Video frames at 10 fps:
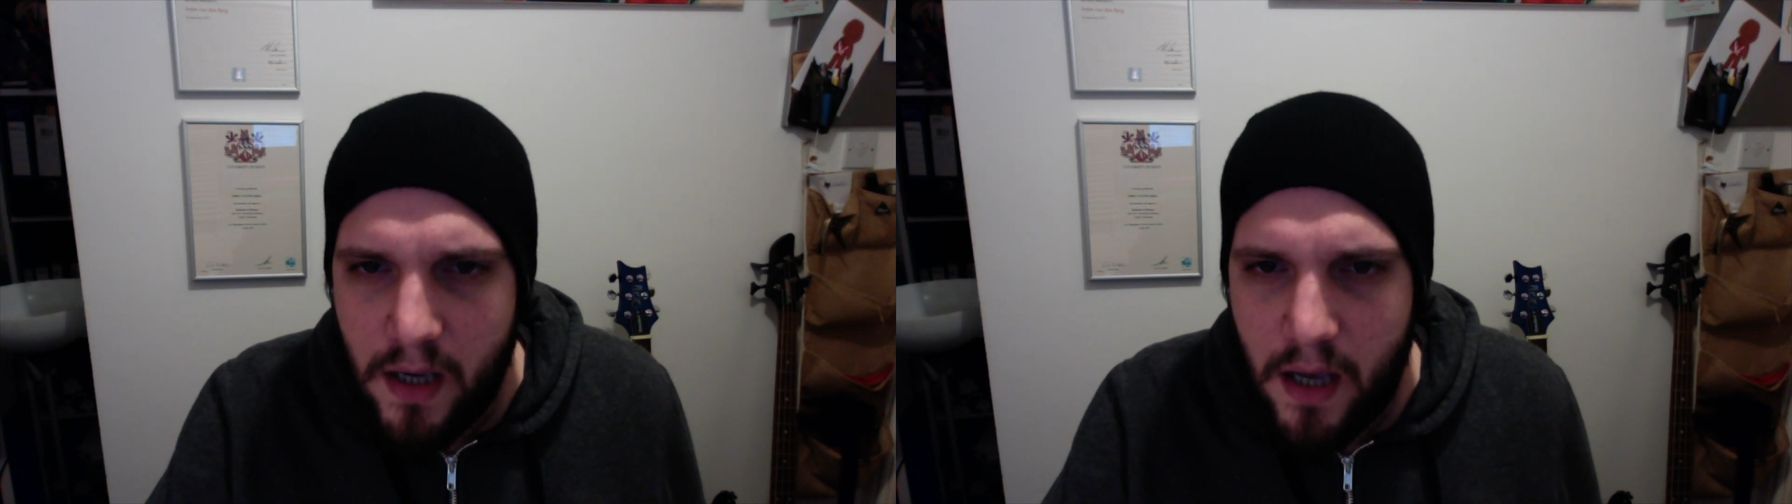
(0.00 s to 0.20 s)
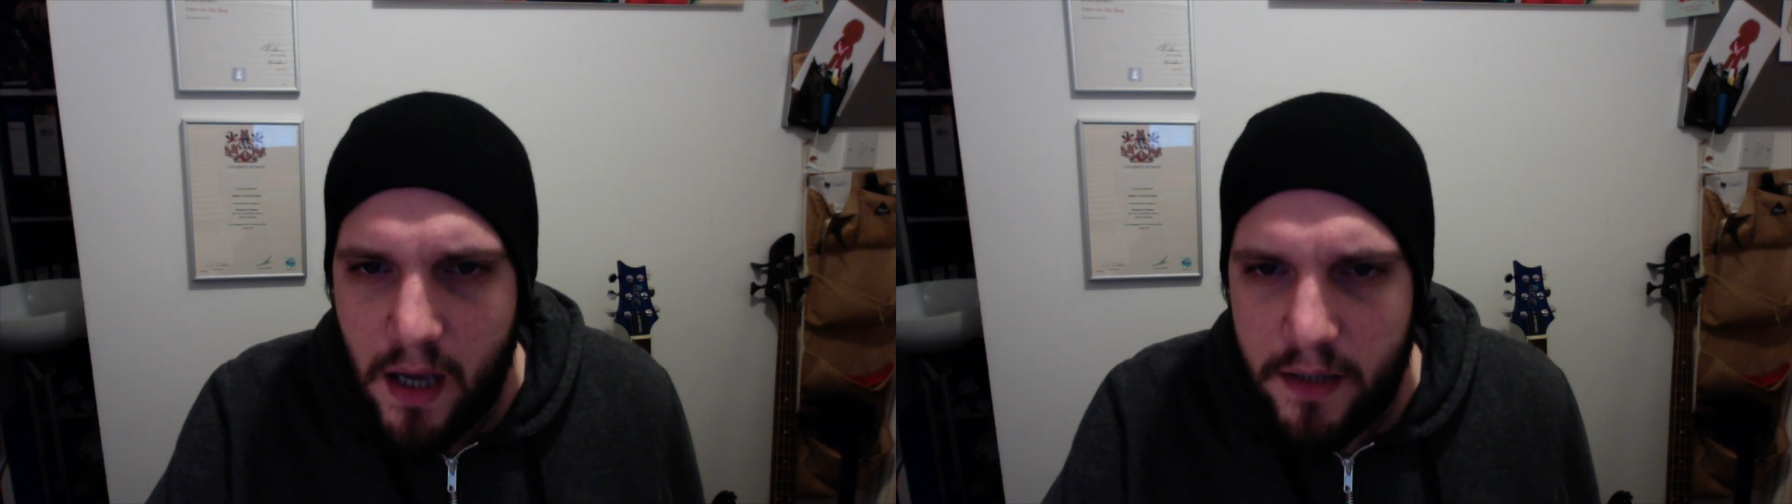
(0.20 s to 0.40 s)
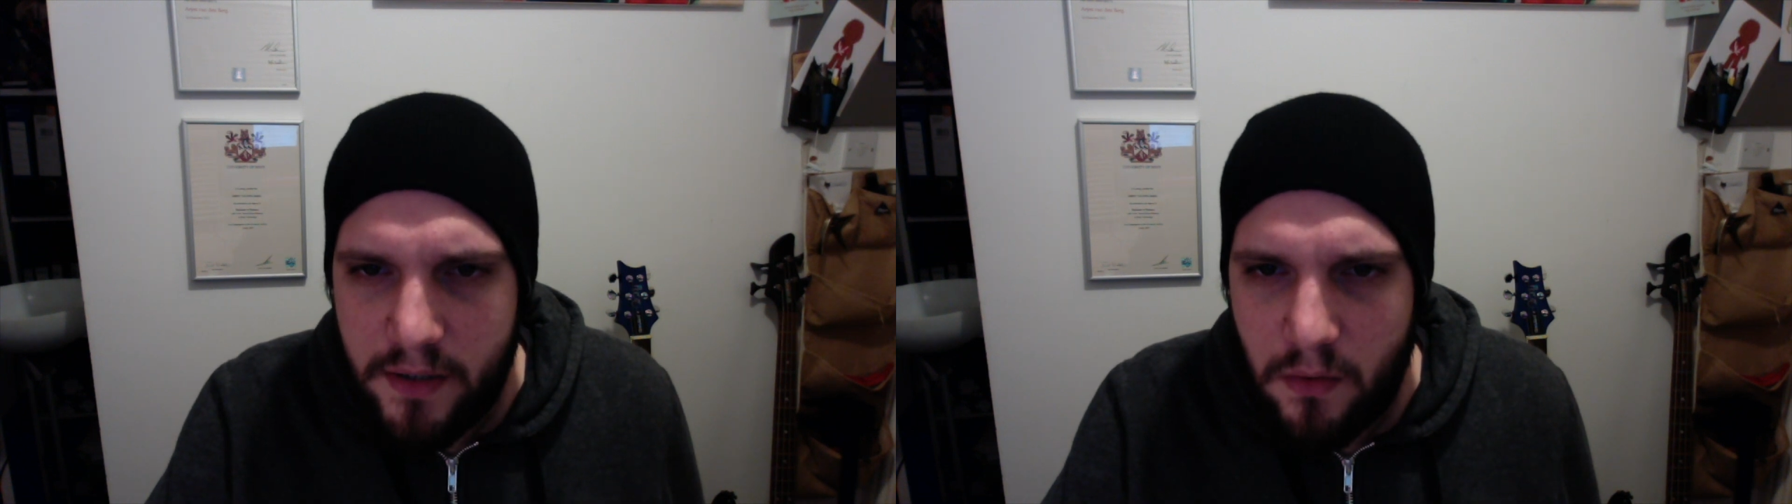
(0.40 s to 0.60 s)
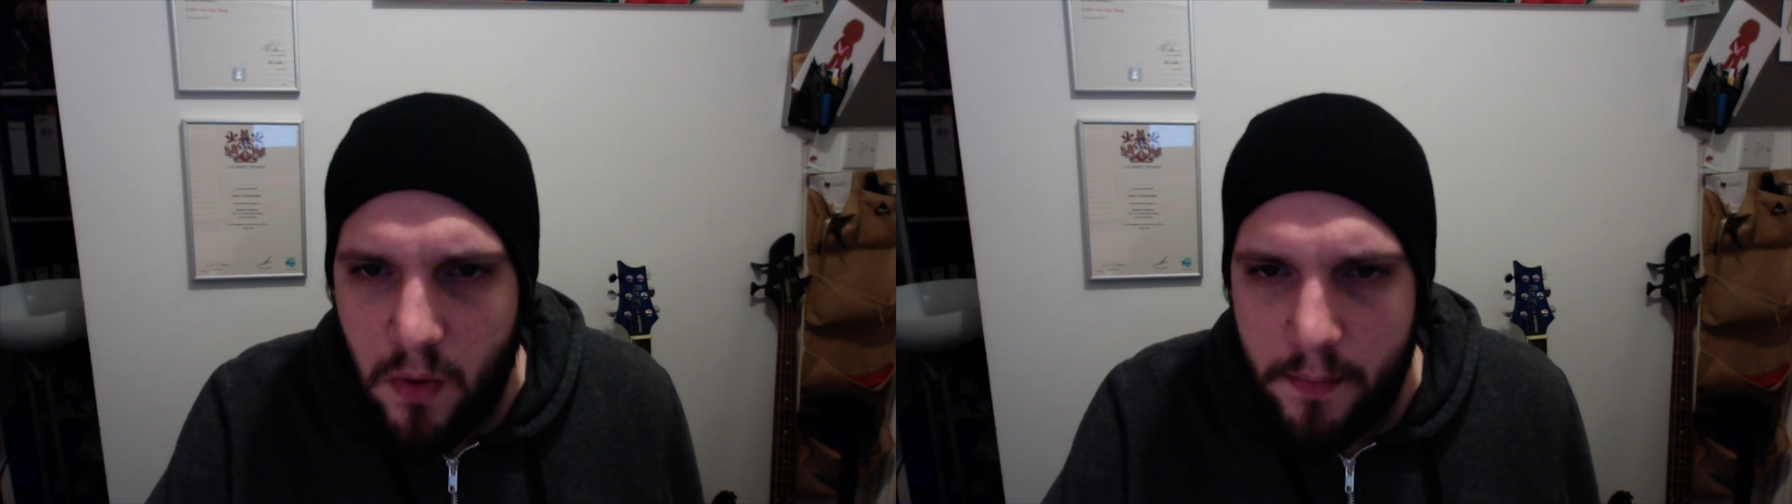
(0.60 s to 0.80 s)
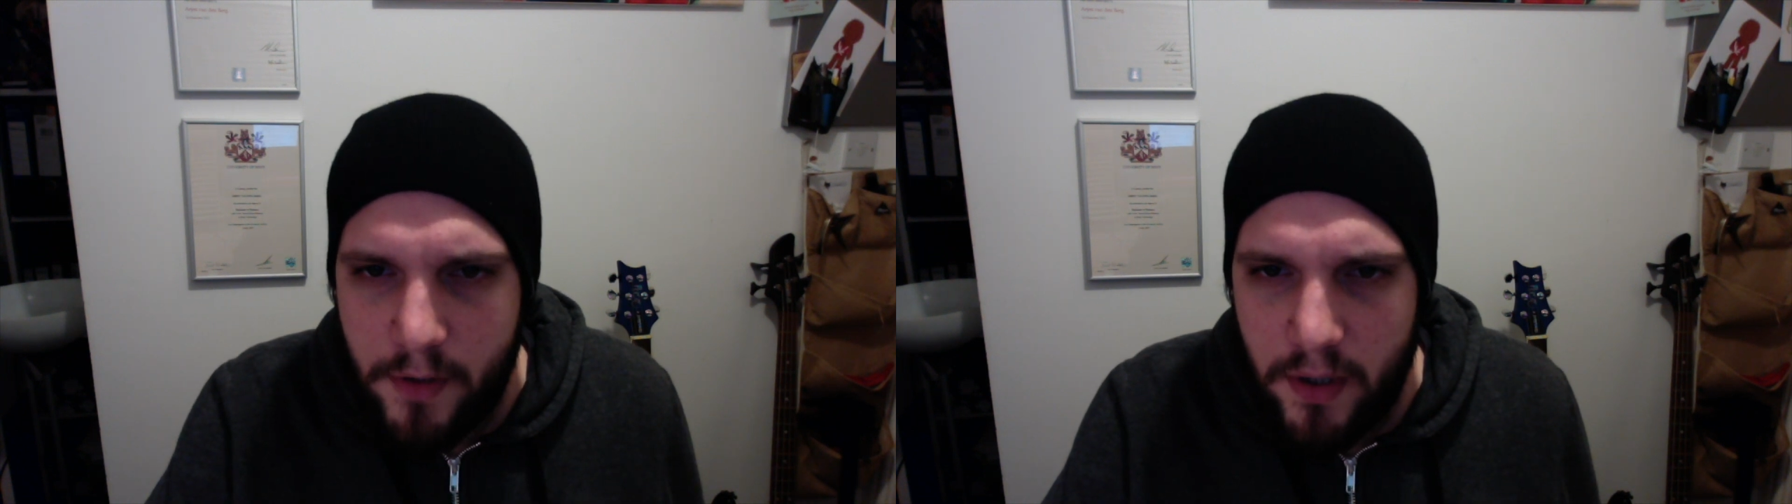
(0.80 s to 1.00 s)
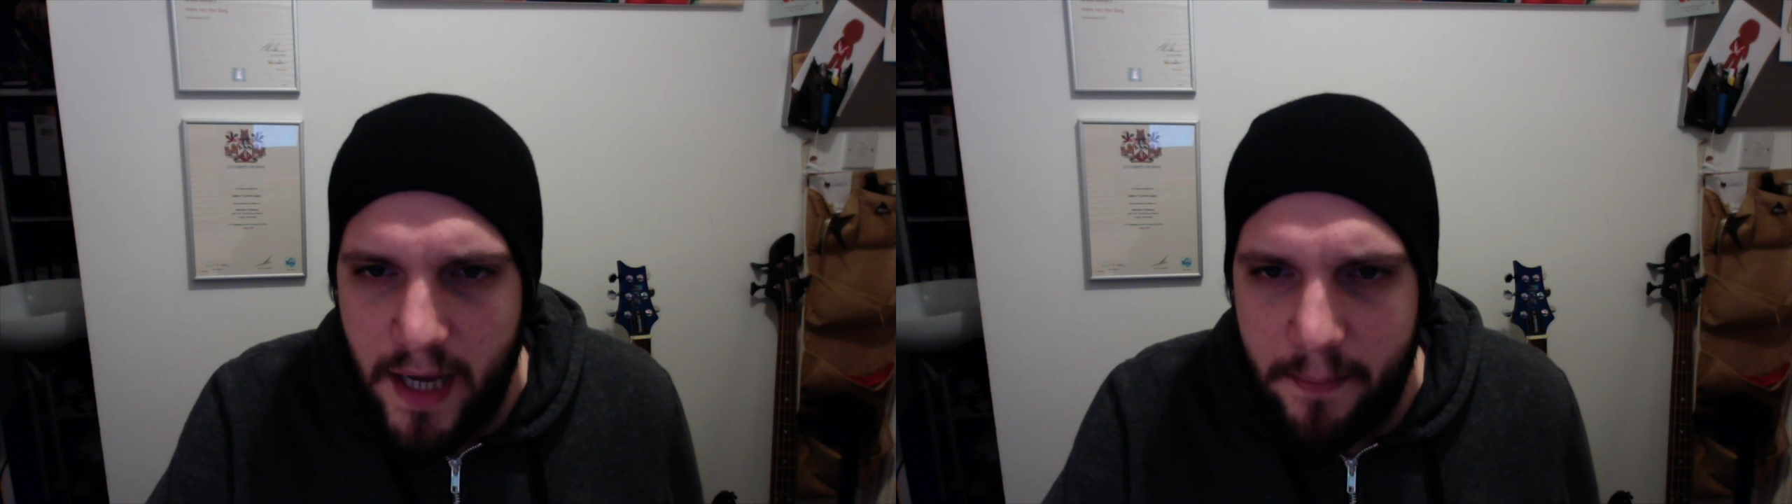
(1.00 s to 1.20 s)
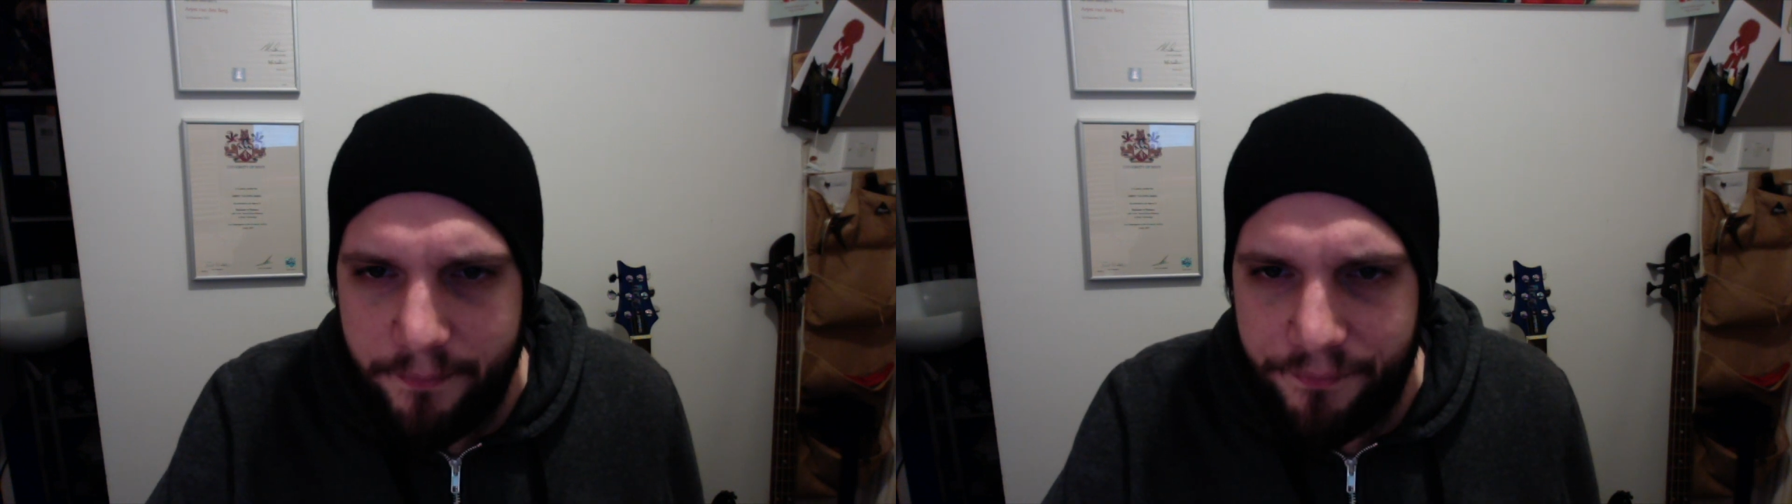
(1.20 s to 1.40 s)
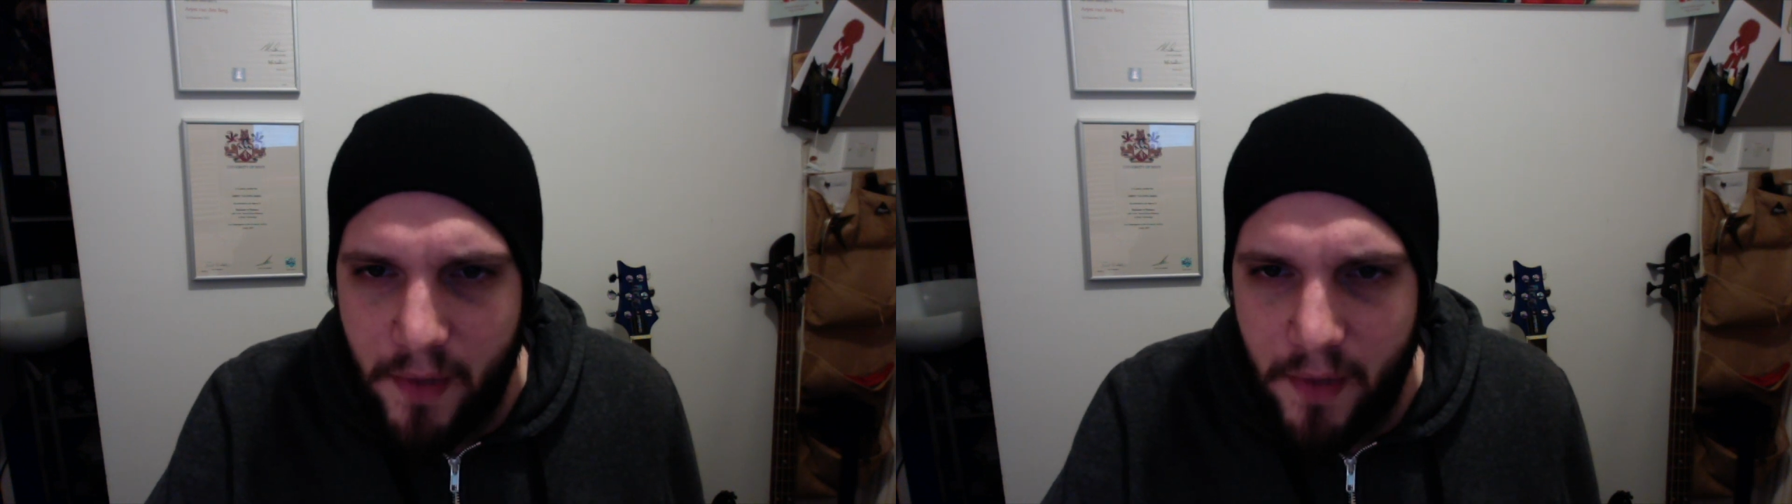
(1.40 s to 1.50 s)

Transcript: uh, don't quote me on that.